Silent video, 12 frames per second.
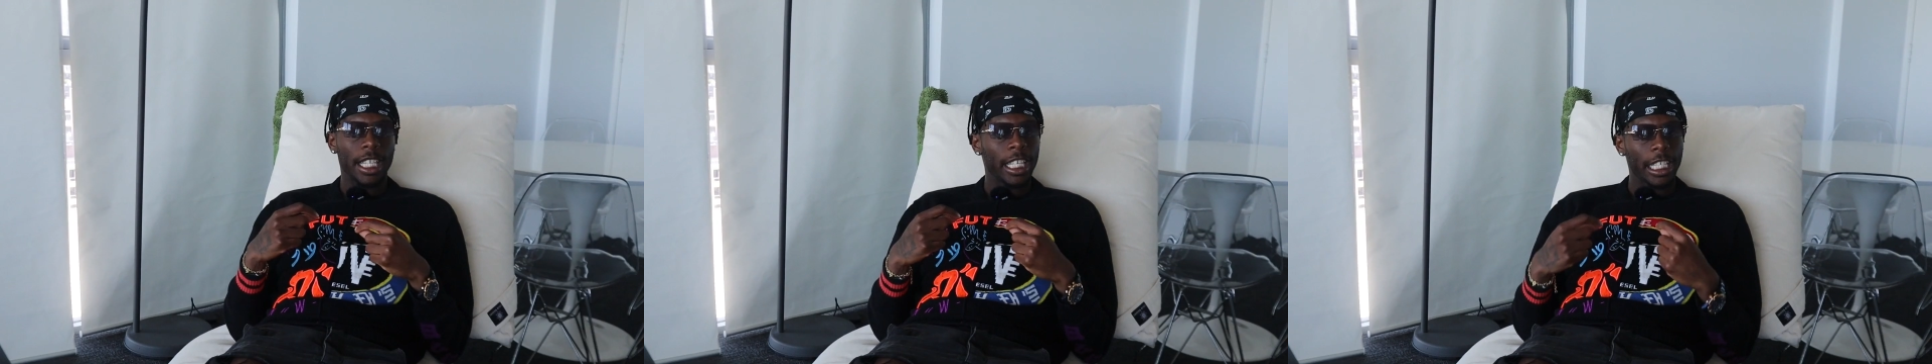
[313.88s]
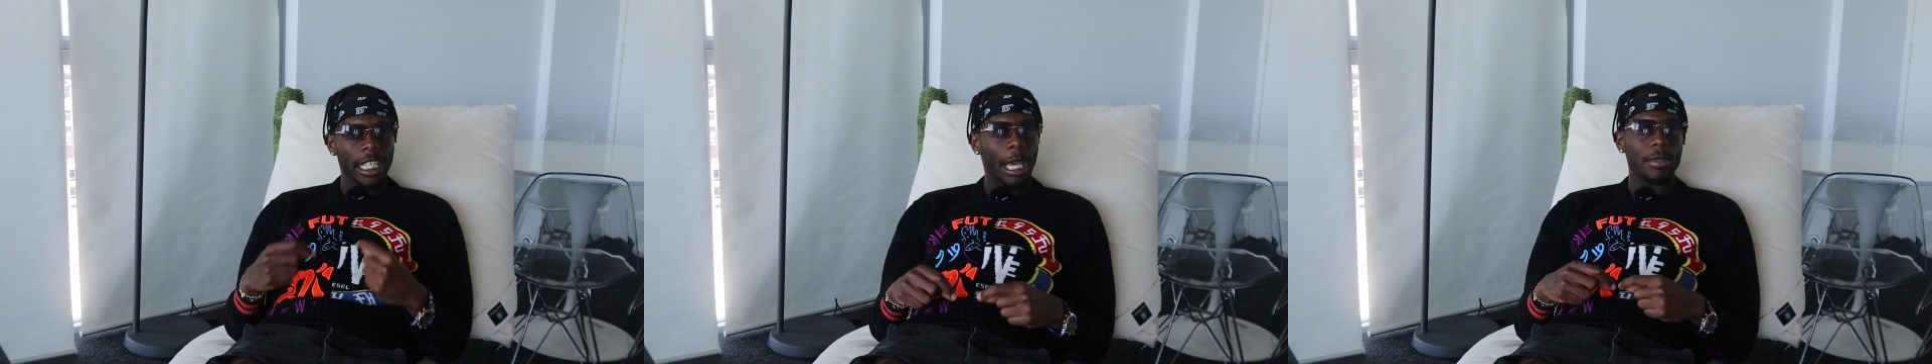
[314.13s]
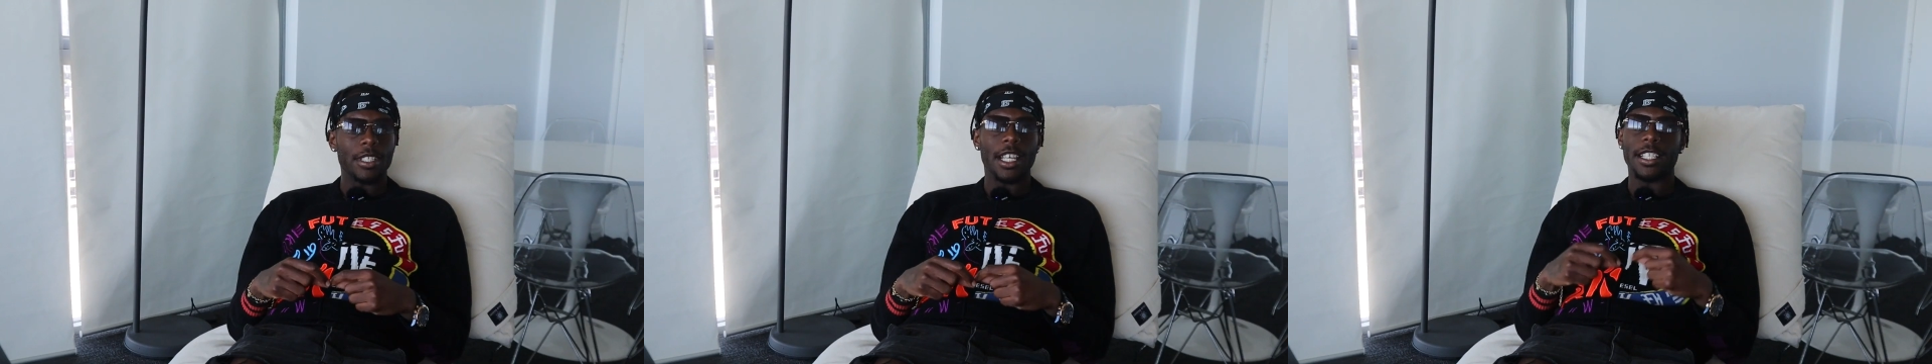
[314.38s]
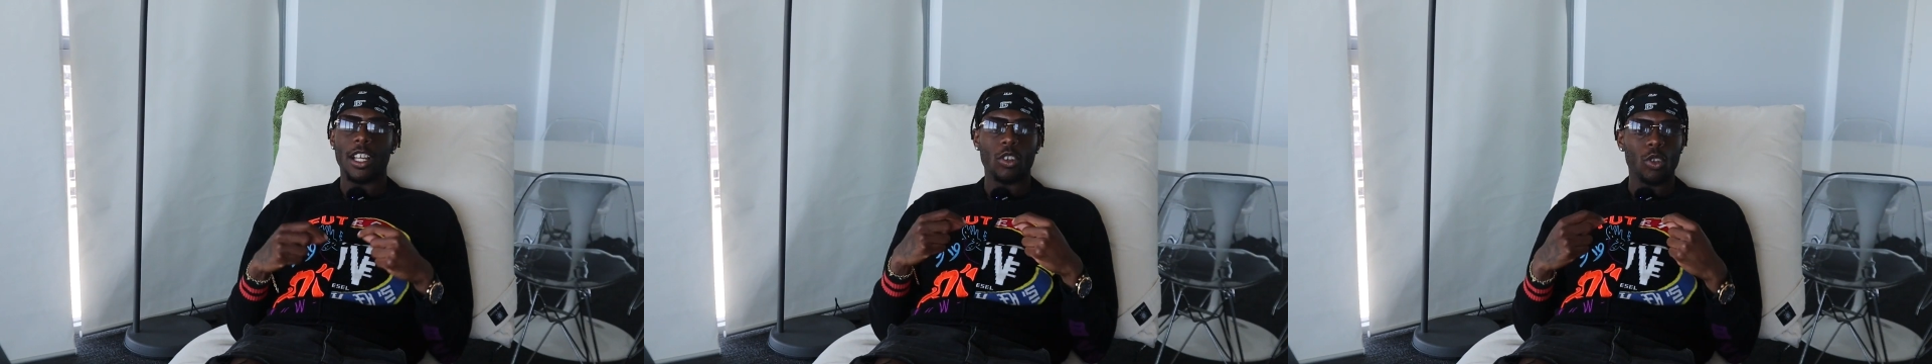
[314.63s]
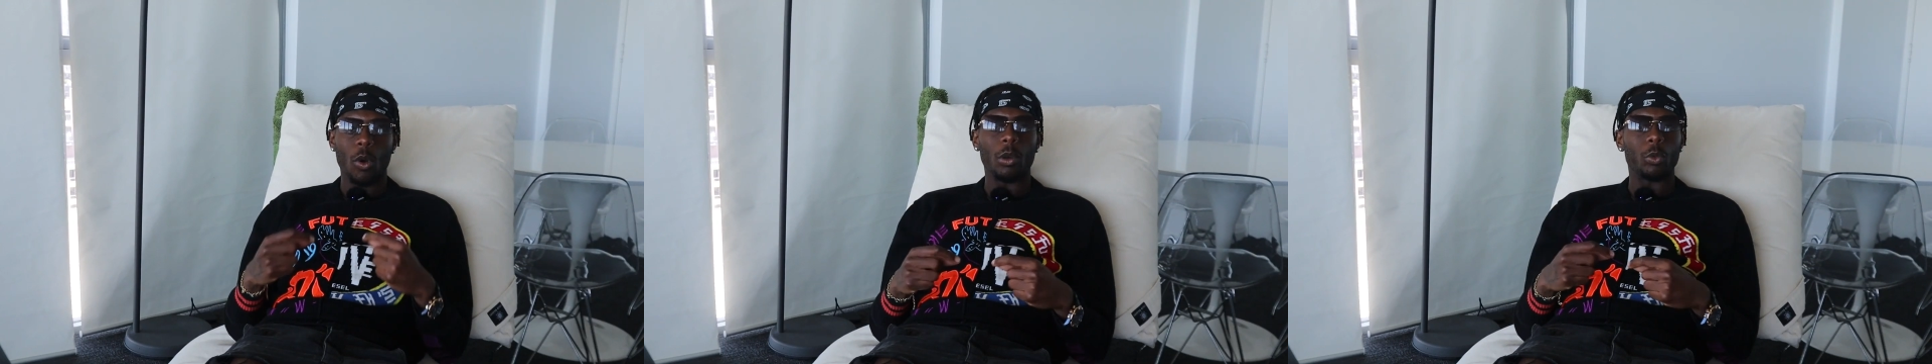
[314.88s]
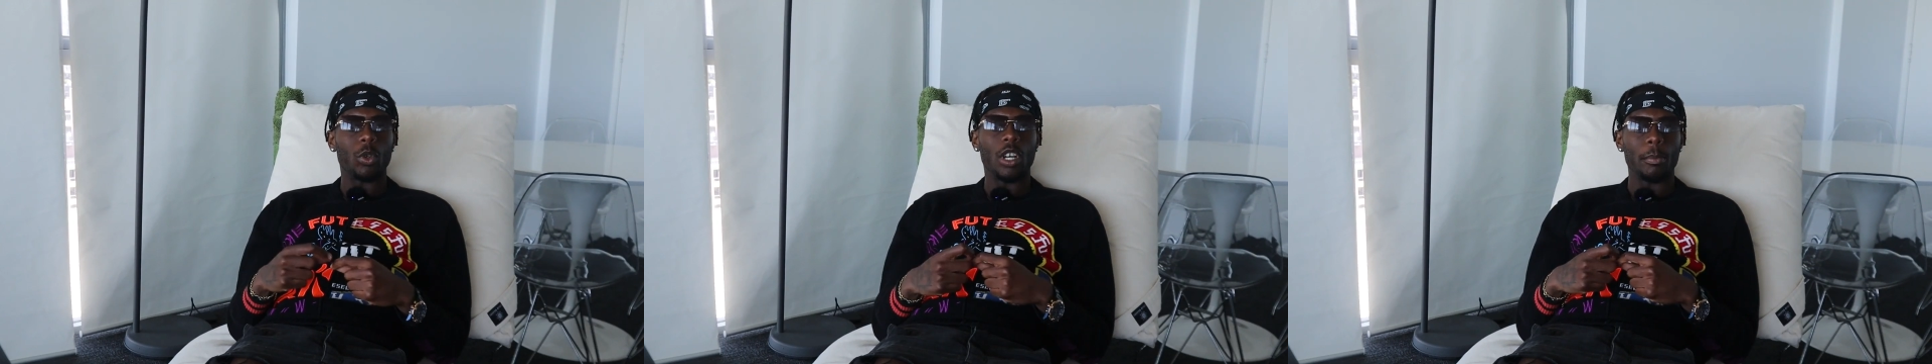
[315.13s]
he kept saying that no
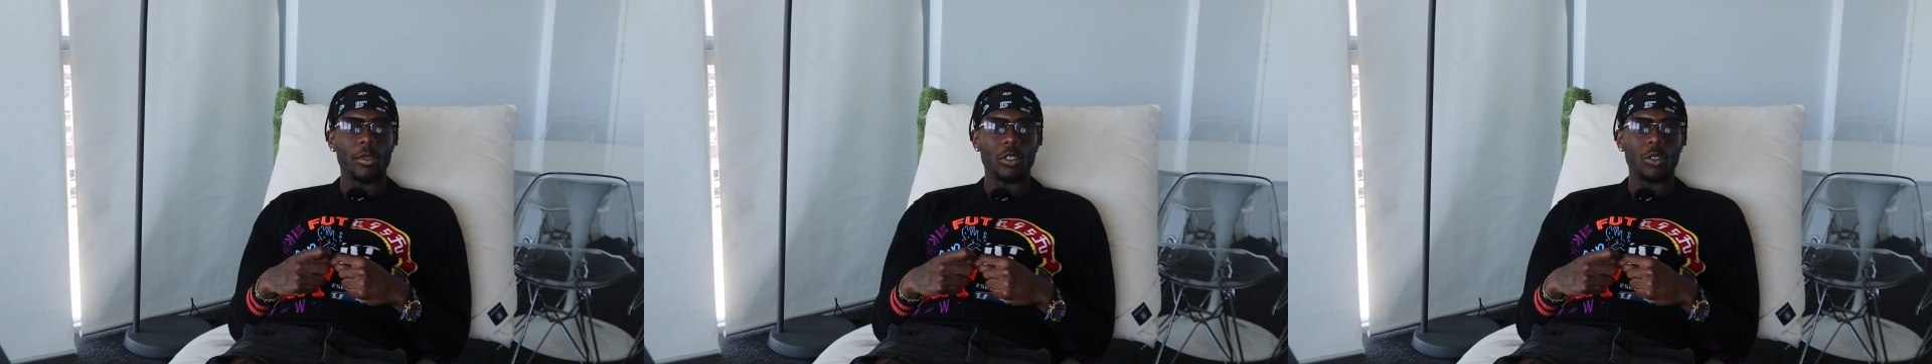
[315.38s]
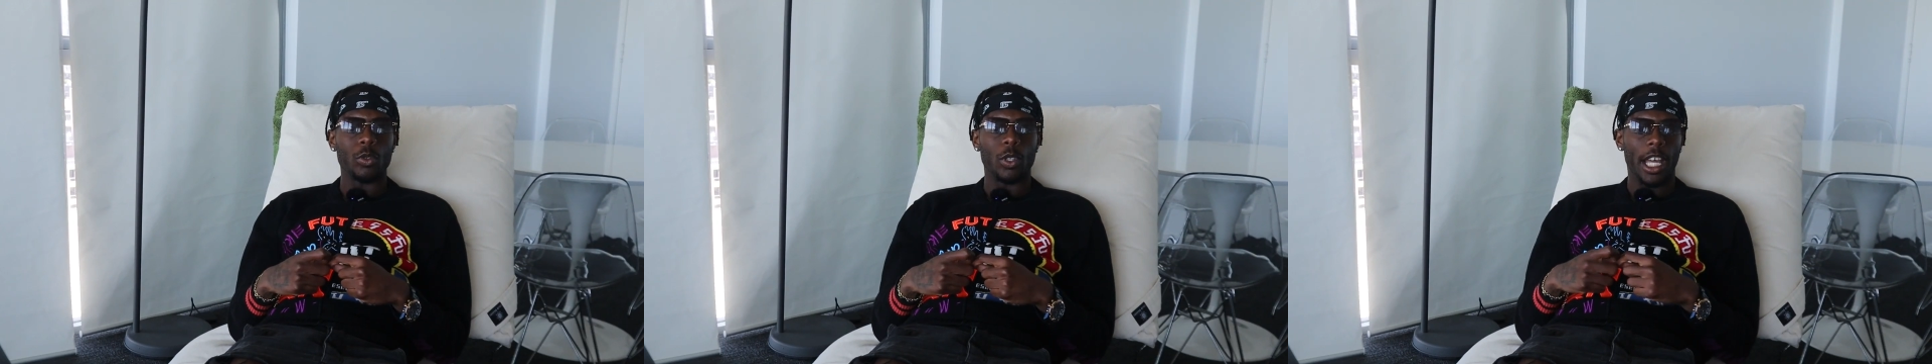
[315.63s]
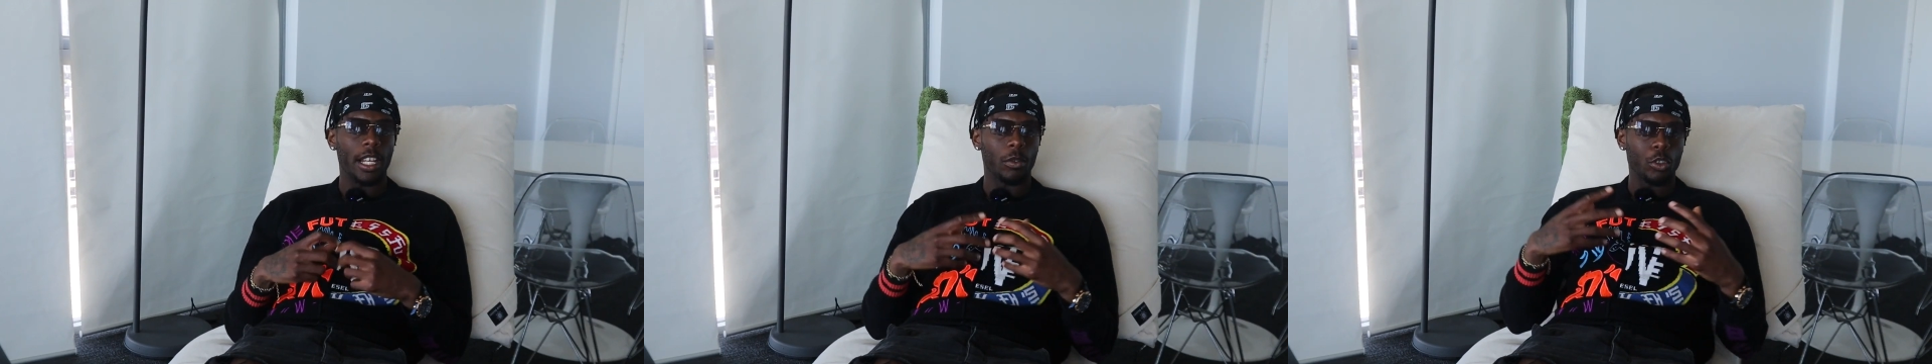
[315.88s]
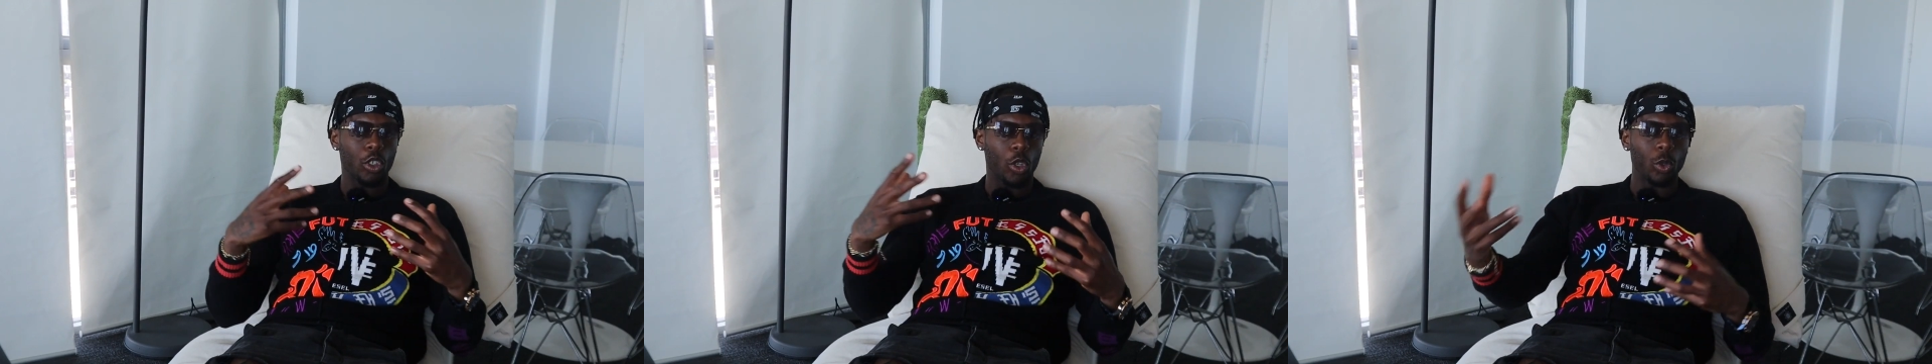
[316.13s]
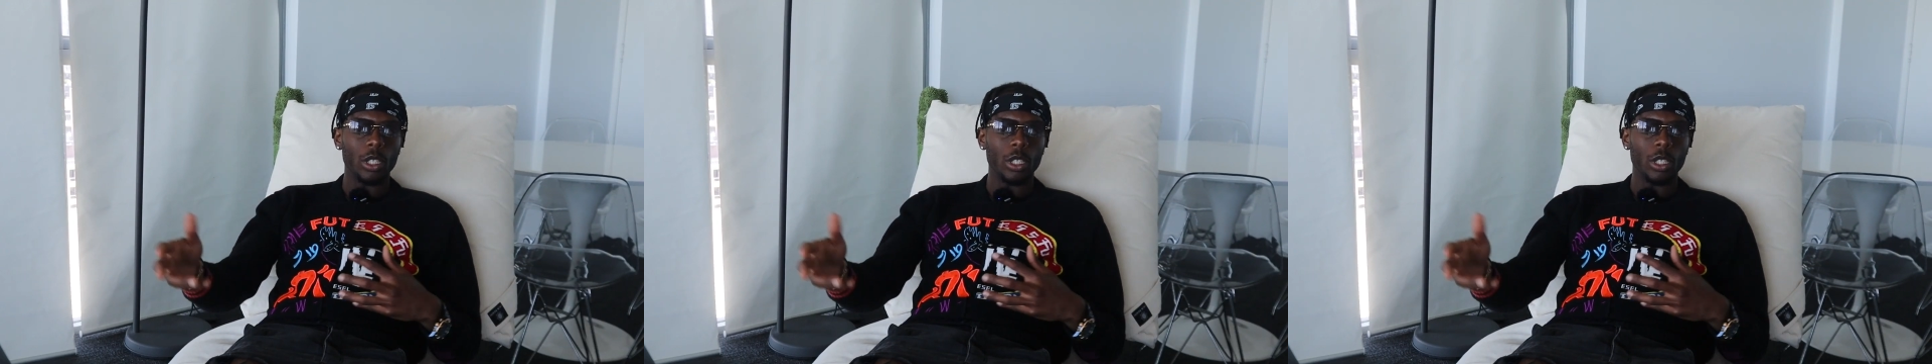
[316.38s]
one will come to you, and you know,